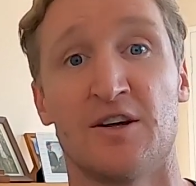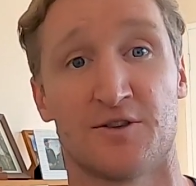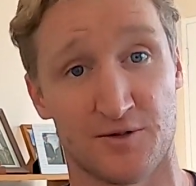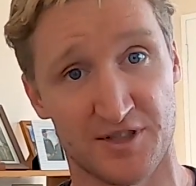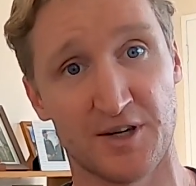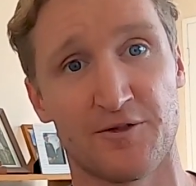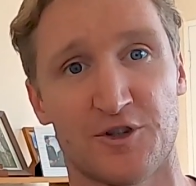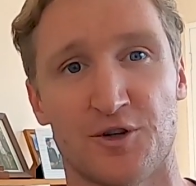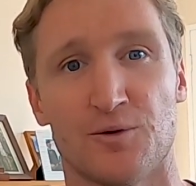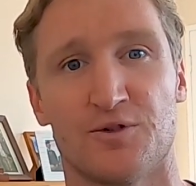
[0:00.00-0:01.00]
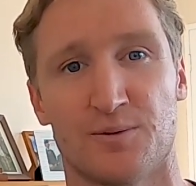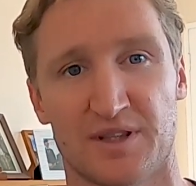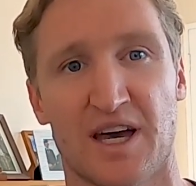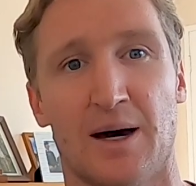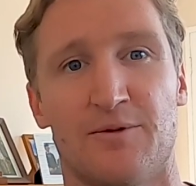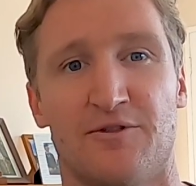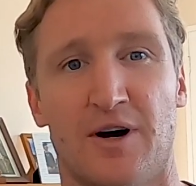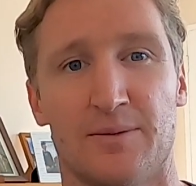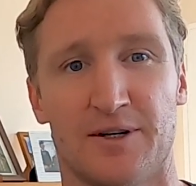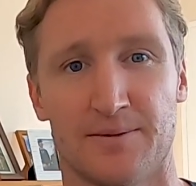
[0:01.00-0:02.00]
so stiffer shoes with carbon
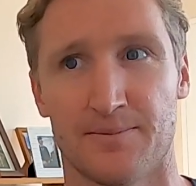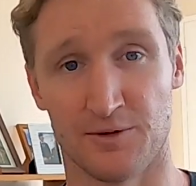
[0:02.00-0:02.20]
fiber.